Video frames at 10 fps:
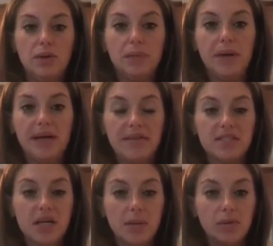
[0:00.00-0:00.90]
We might have
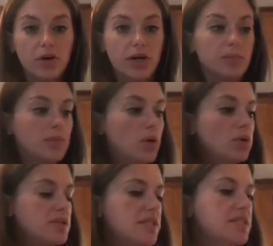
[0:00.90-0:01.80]
to upgrade
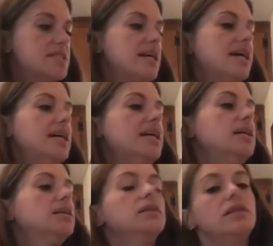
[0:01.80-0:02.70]
bowls in a second.